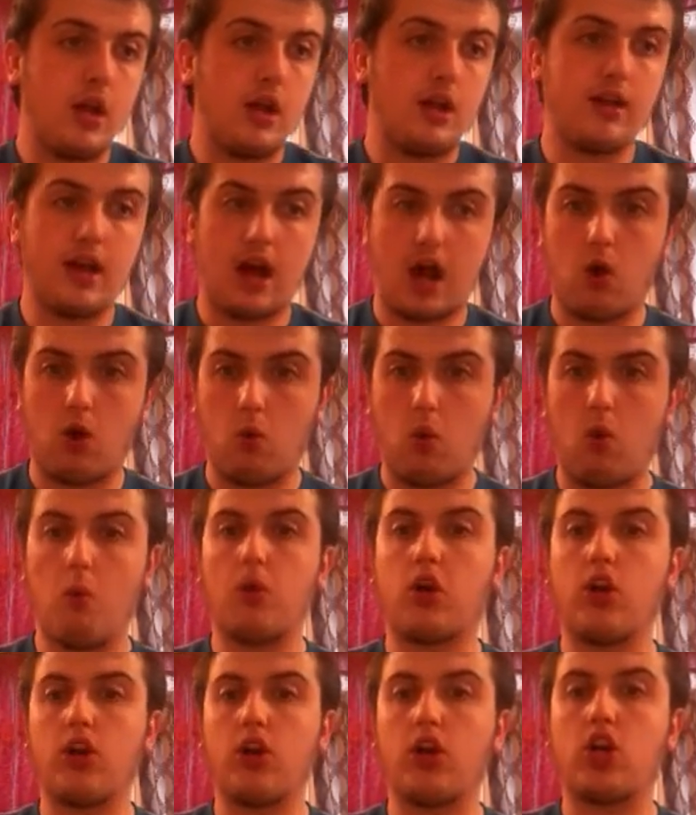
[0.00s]
Now,
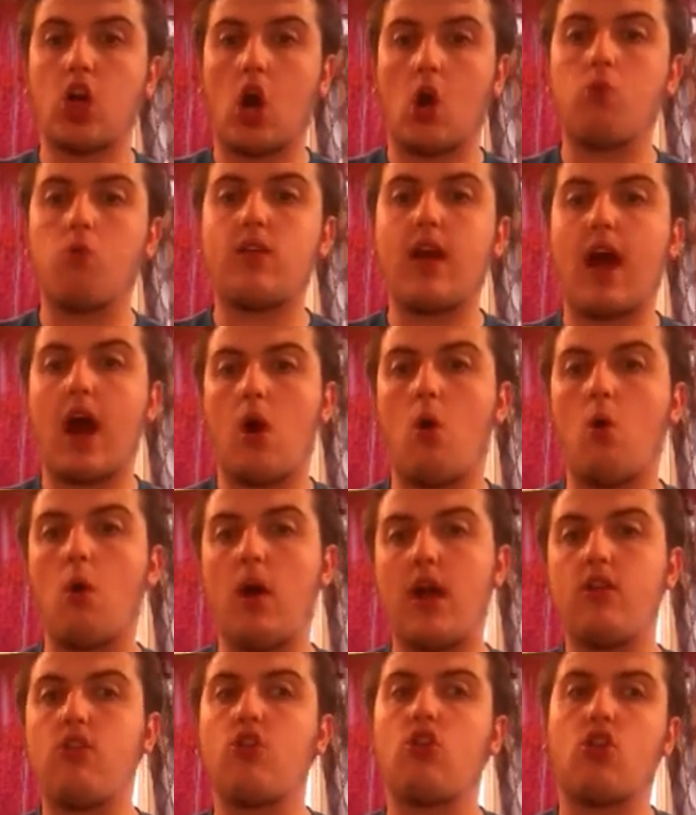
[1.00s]
we're going to go now
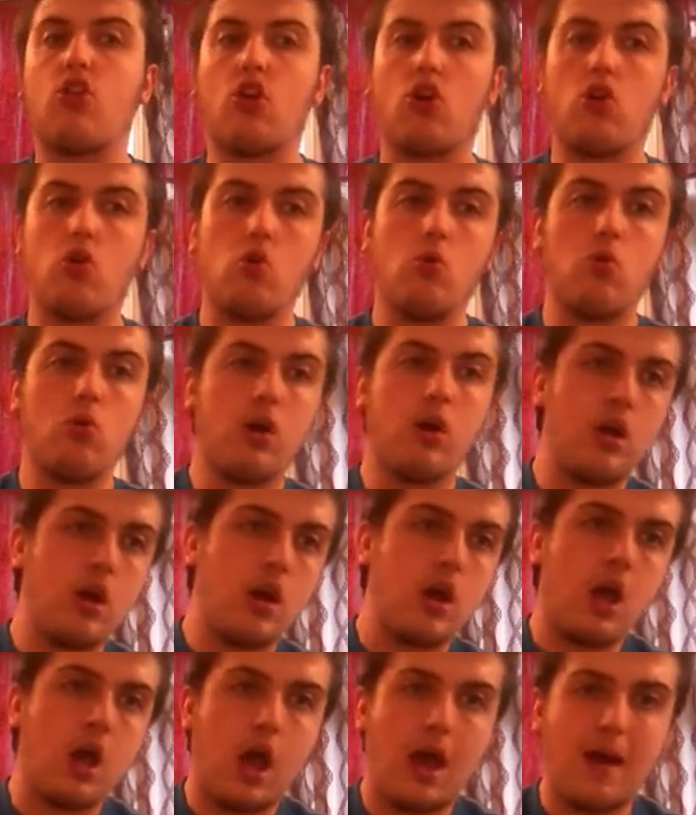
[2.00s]
into
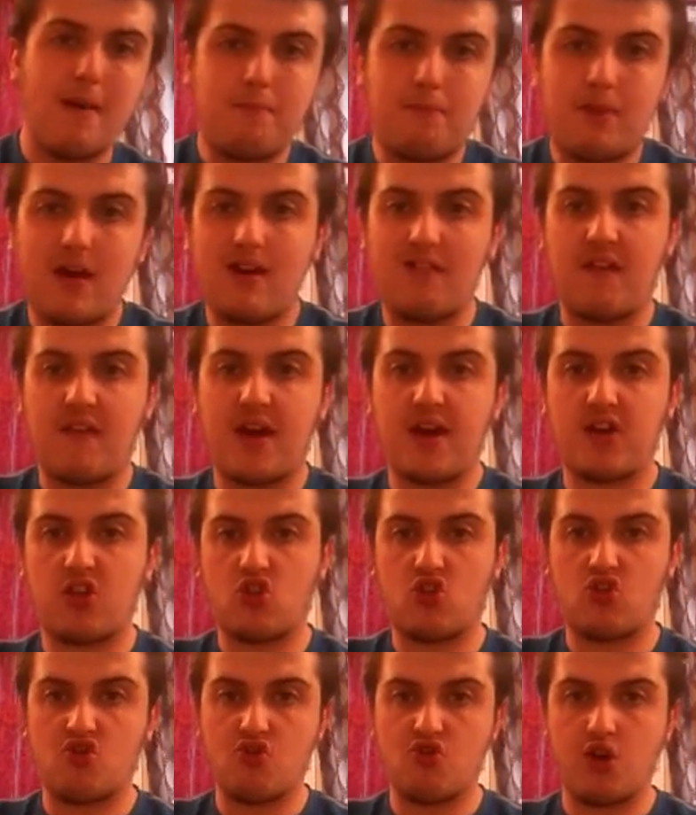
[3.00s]
a bit of
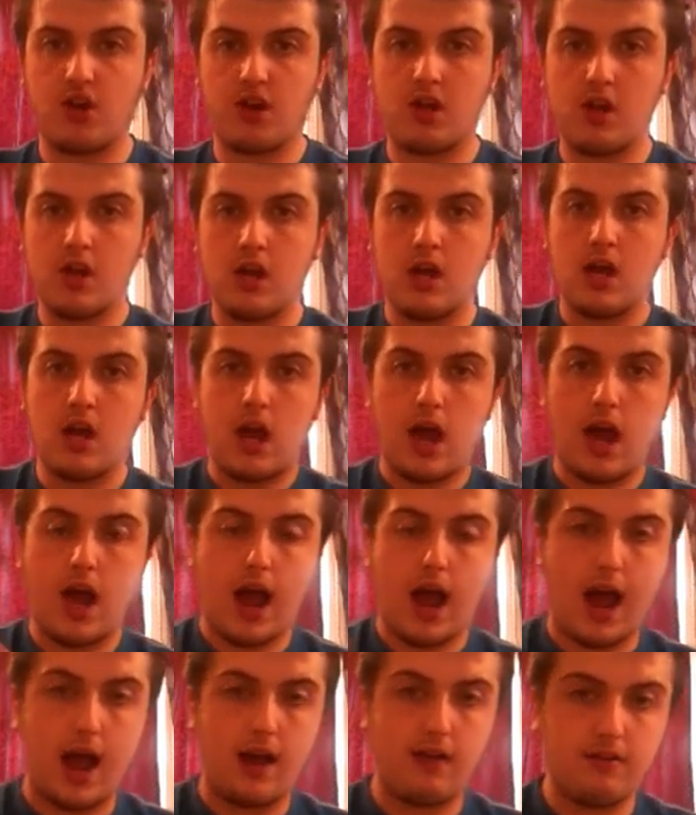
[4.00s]
history,
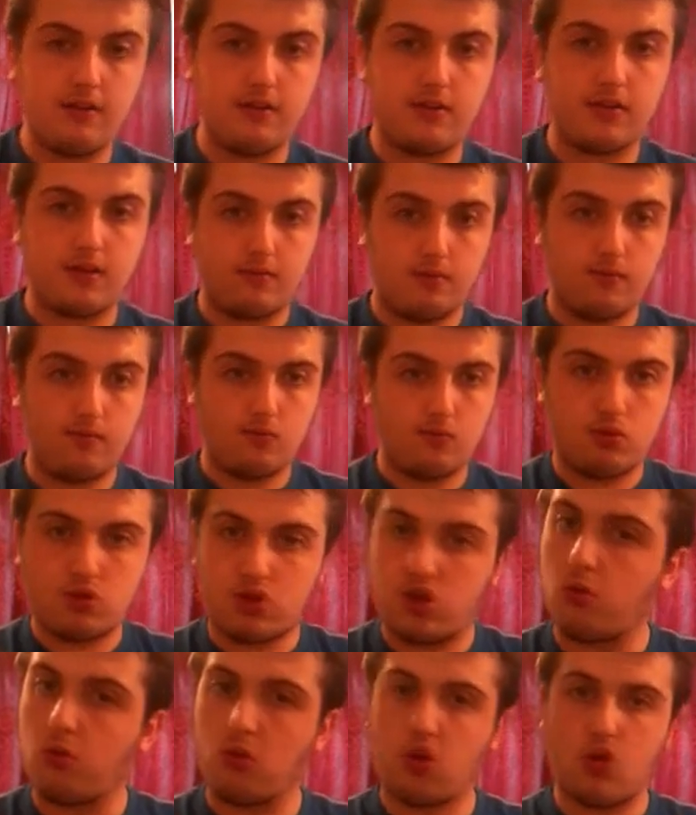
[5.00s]
and
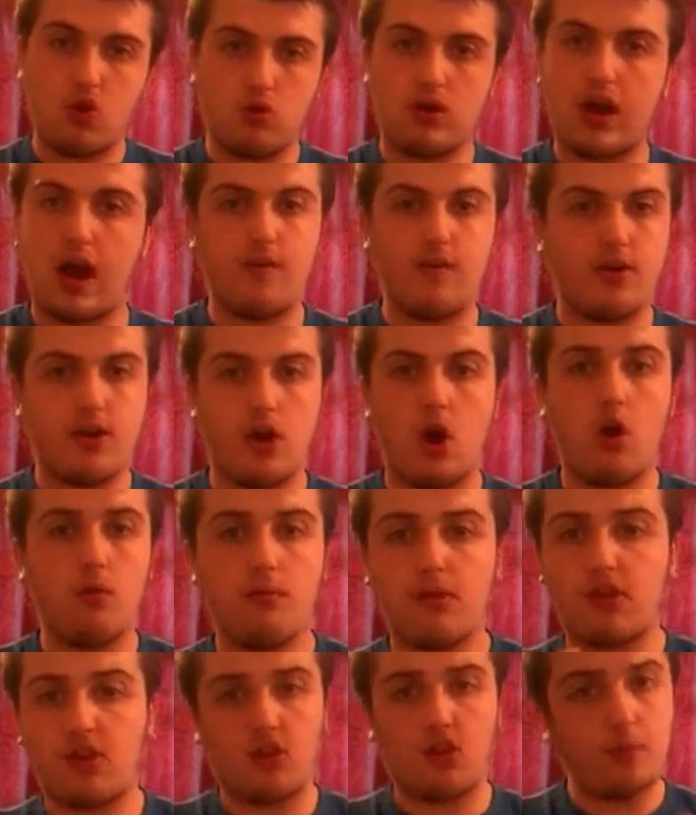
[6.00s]
so we're still carrying
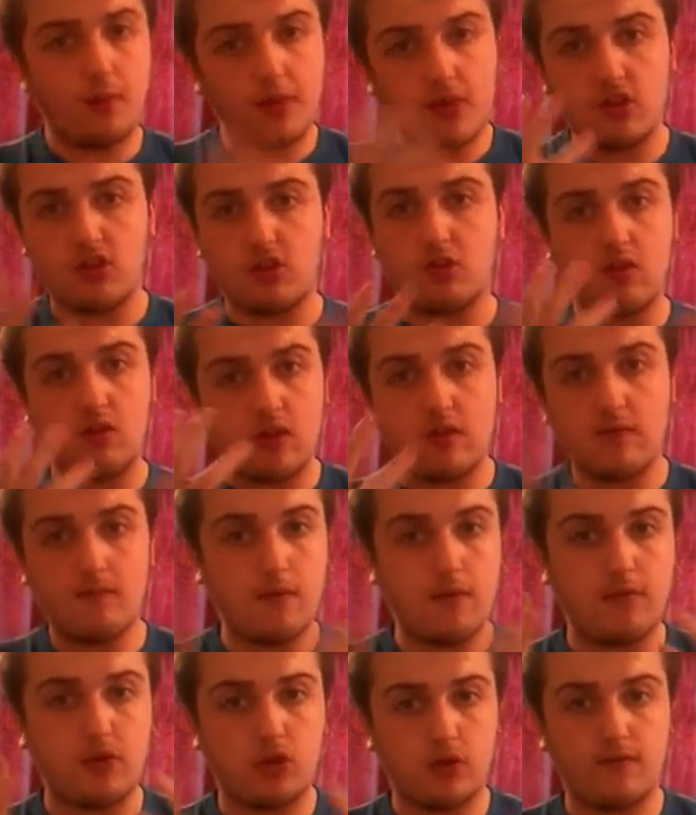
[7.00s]
on. This is a
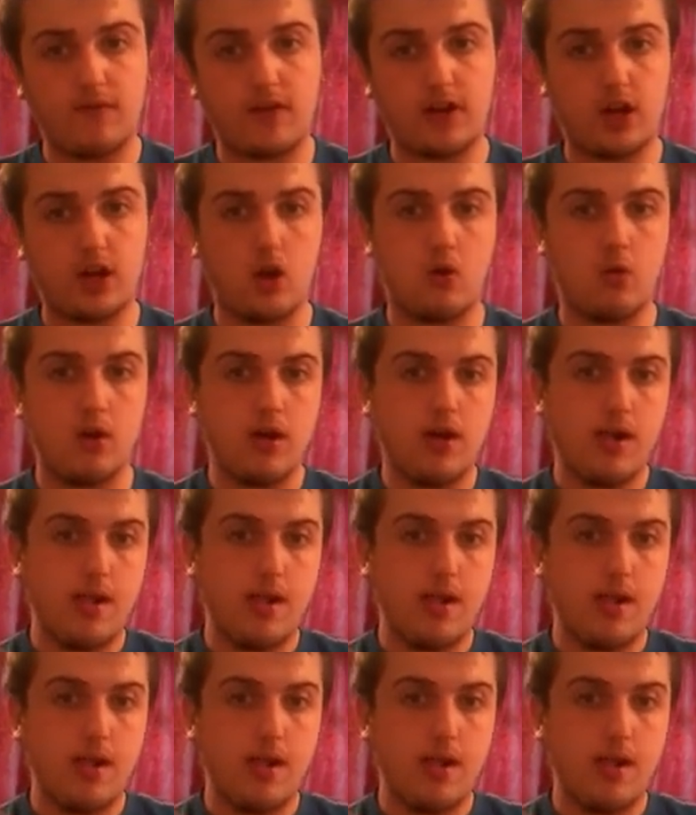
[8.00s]
very good video.